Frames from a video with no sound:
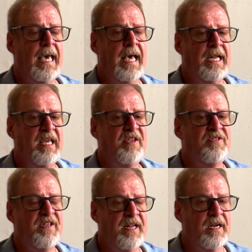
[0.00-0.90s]
And he is
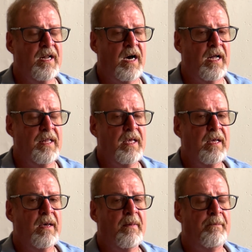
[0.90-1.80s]
tended on
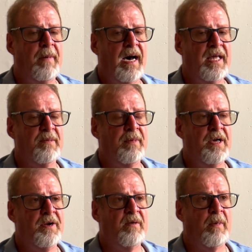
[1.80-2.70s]
by the
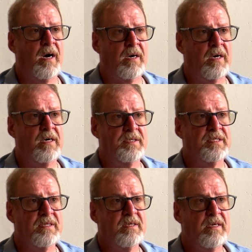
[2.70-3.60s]
mother of Mark
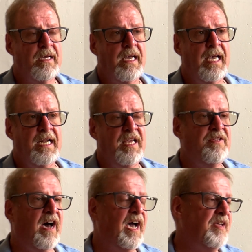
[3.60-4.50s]
Kearns. And he
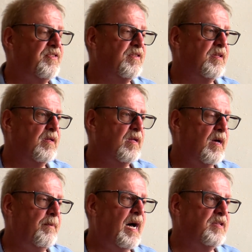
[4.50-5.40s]
dies
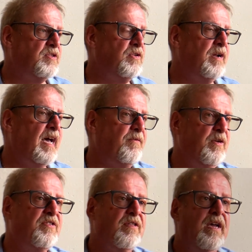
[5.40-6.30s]
about 2.5
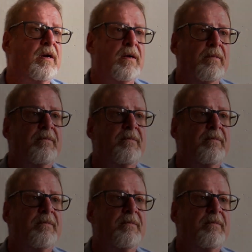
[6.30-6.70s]
weeks later.